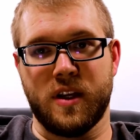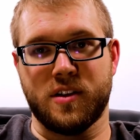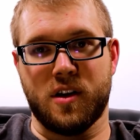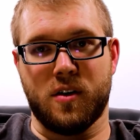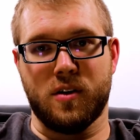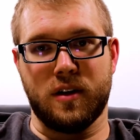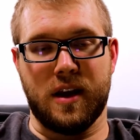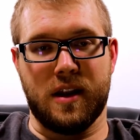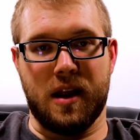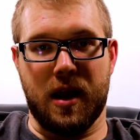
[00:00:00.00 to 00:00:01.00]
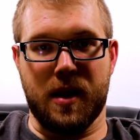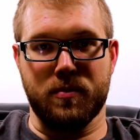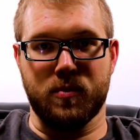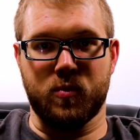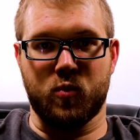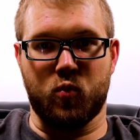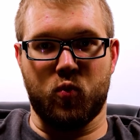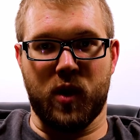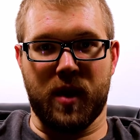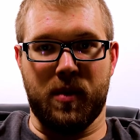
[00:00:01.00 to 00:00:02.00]
So again, I'm
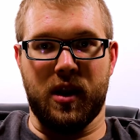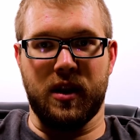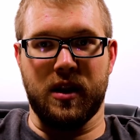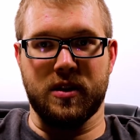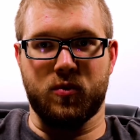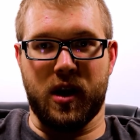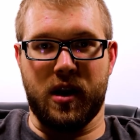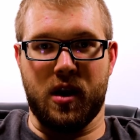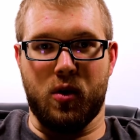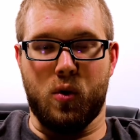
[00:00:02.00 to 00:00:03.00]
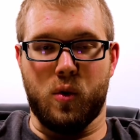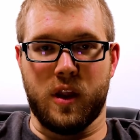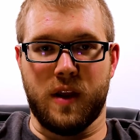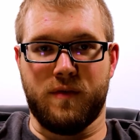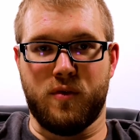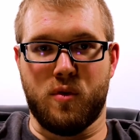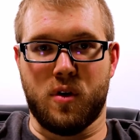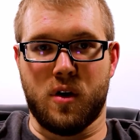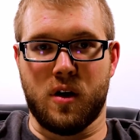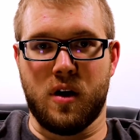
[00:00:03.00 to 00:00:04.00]
recommending this right now only
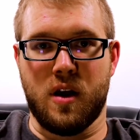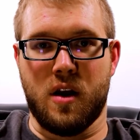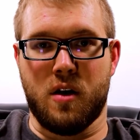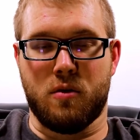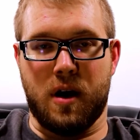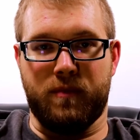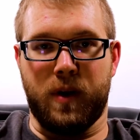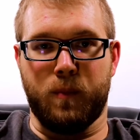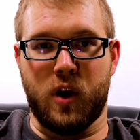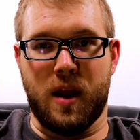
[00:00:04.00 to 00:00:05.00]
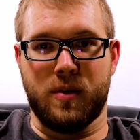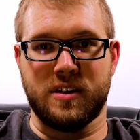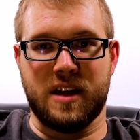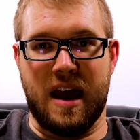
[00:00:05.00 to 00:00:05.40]
for crop frame cameras.